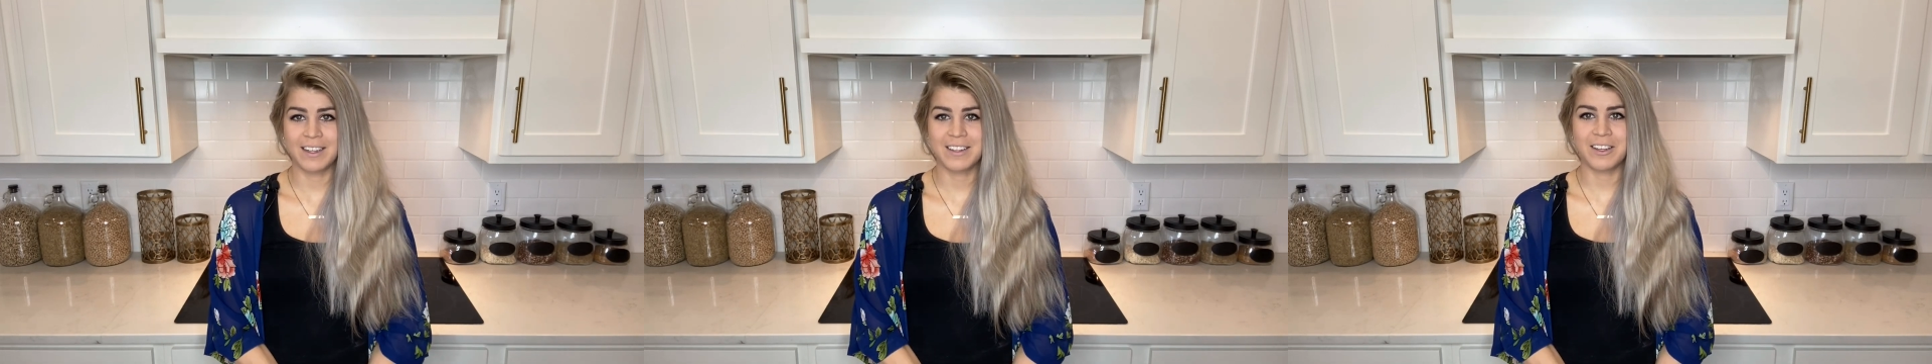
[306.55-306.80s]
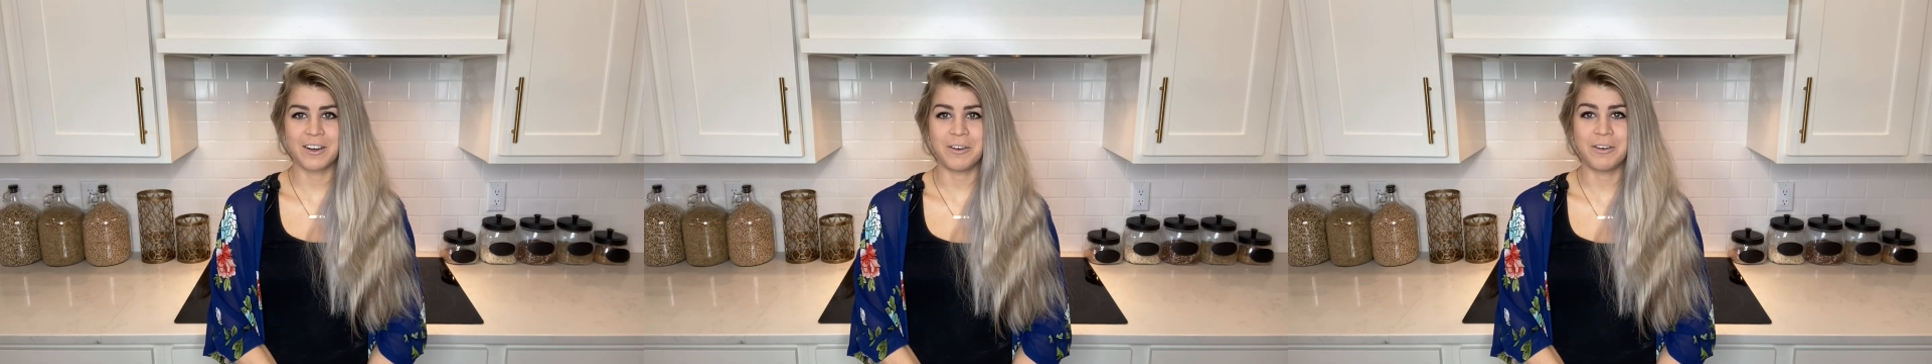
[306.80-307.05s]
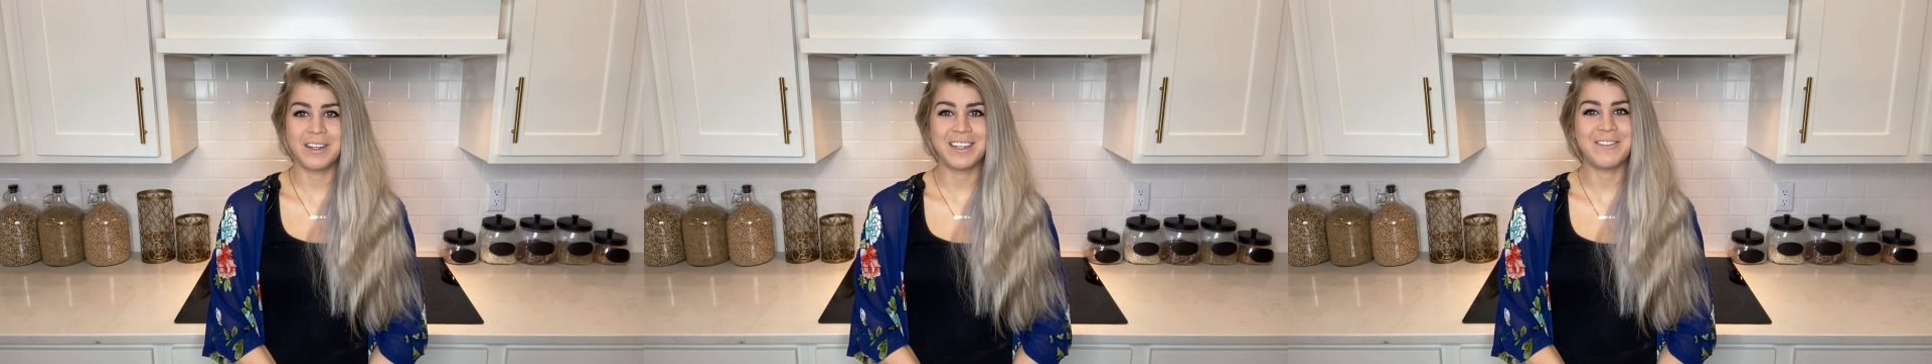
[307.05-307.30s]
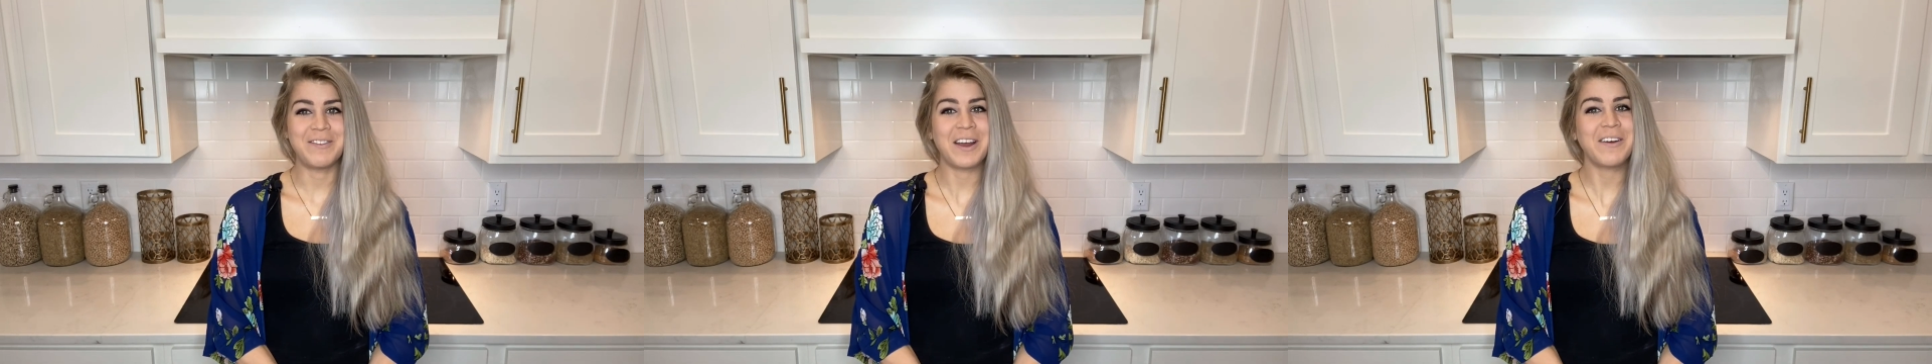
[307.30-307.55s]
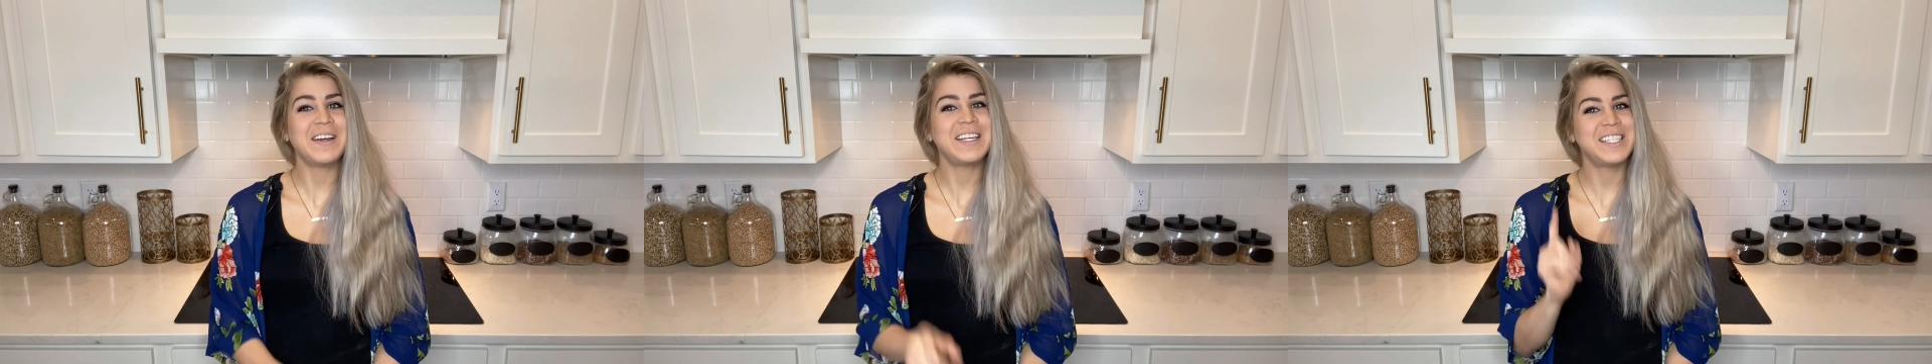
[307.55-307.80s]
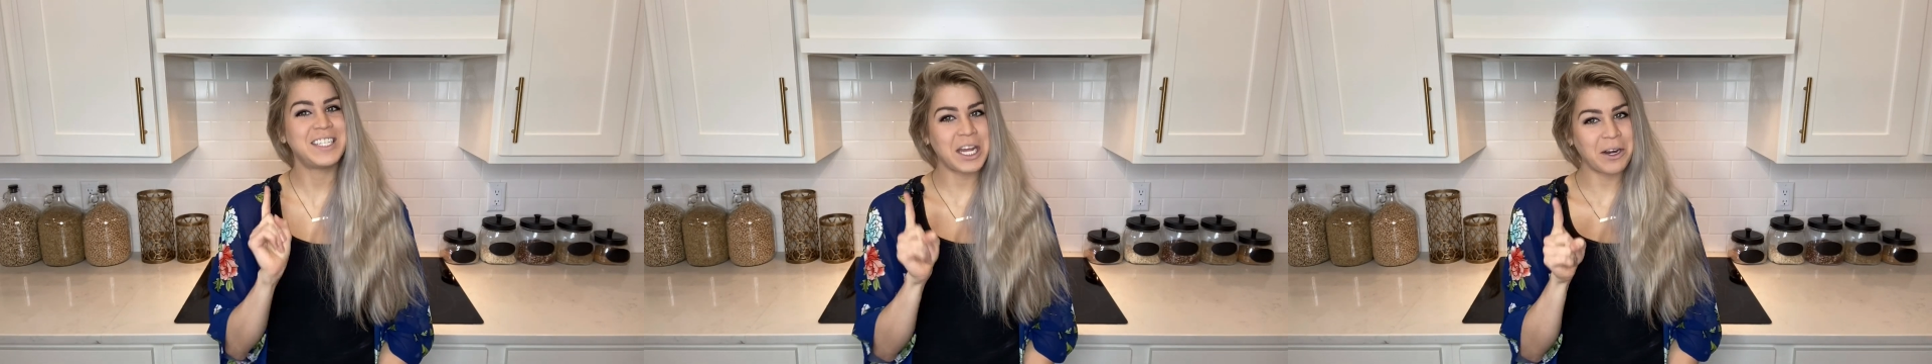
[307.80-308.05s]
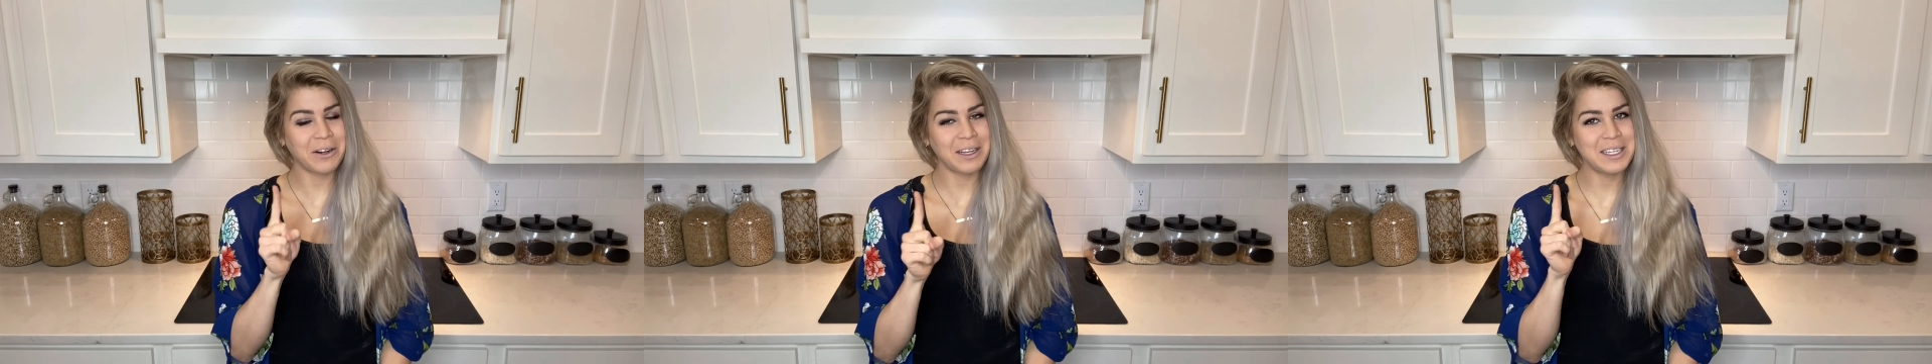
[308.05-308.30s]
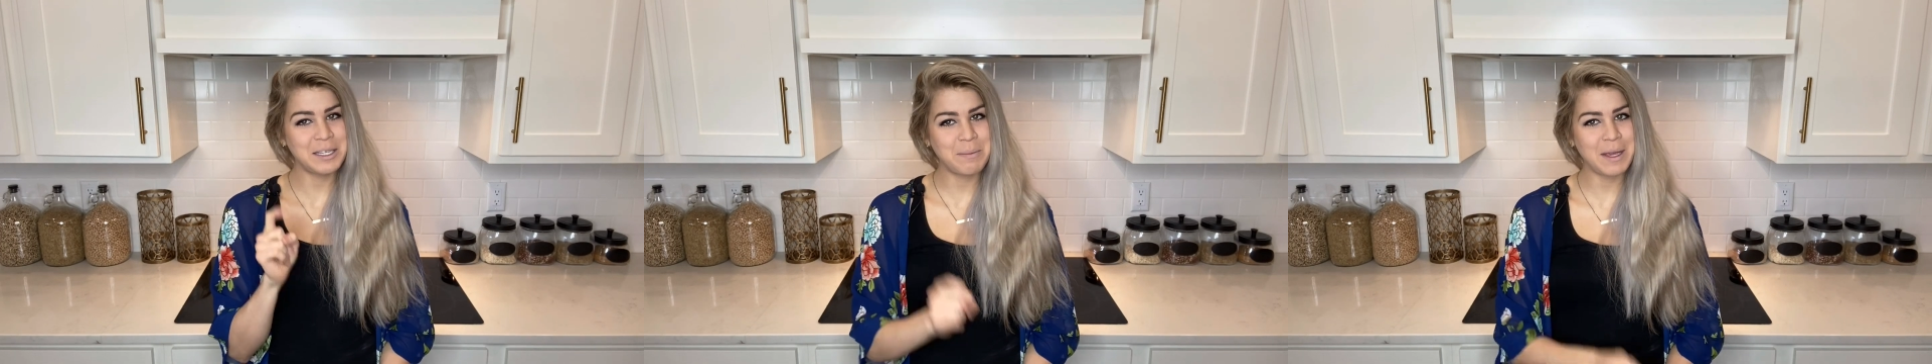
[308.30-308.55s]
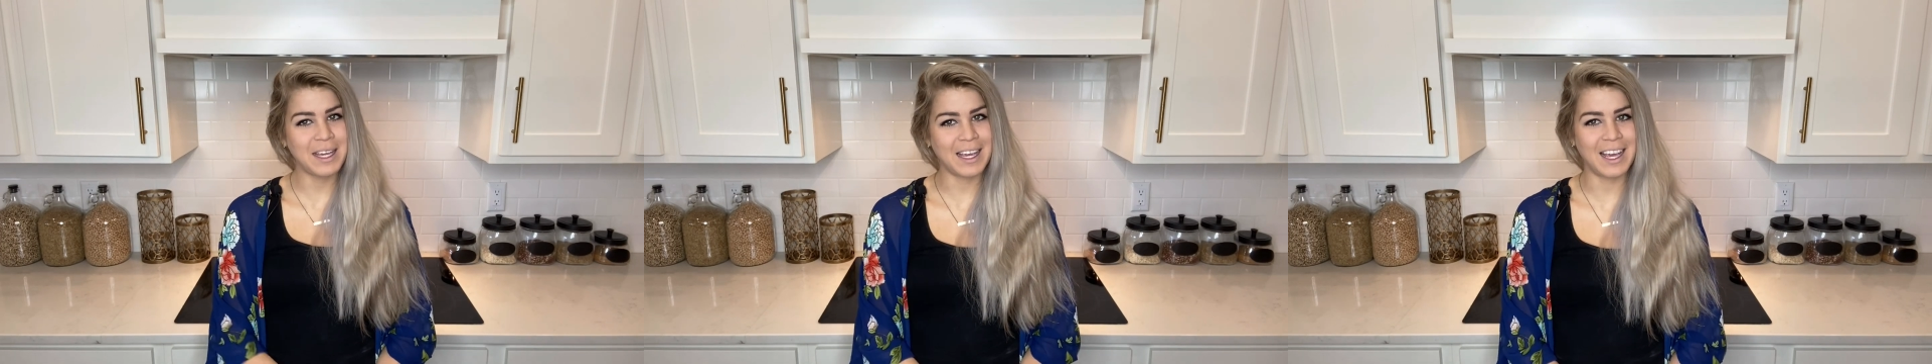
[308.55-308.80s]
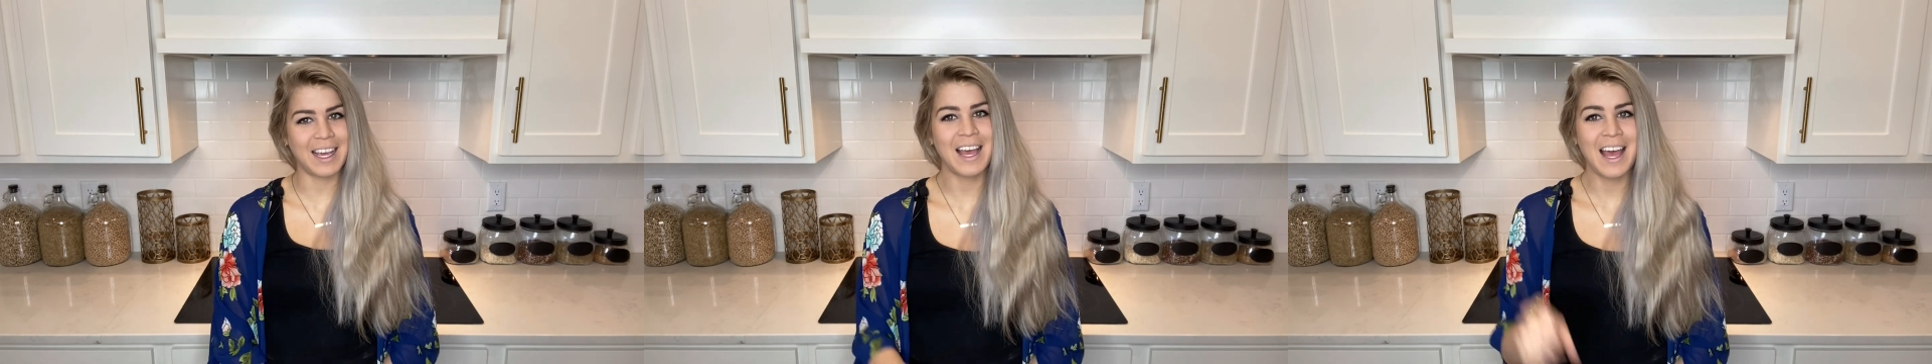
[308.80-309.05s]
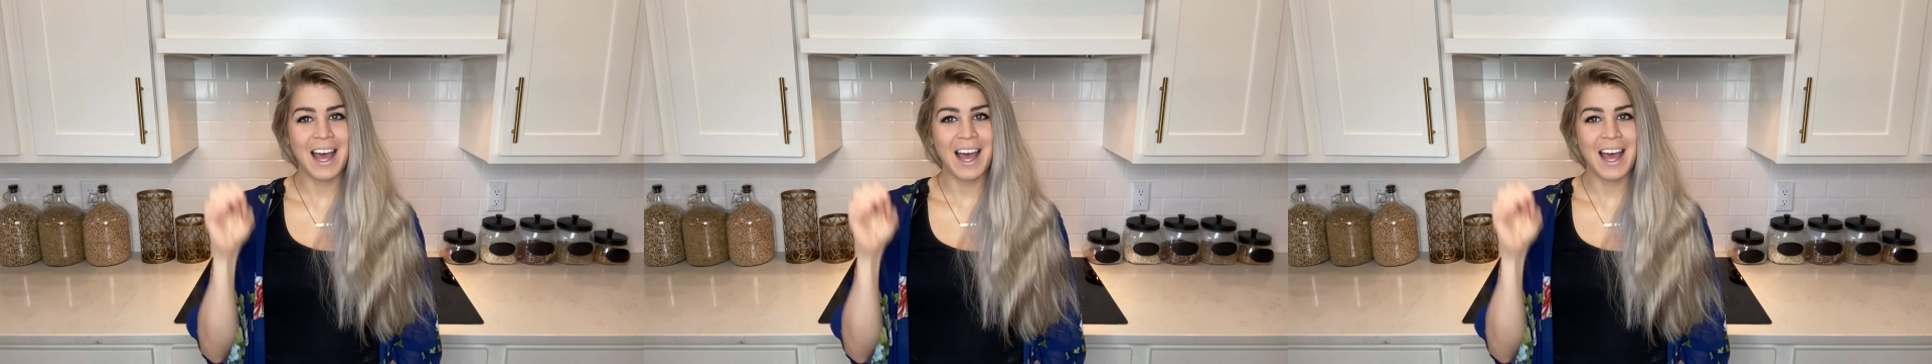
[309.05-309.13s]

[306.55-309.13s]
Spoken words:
So very generally speaking,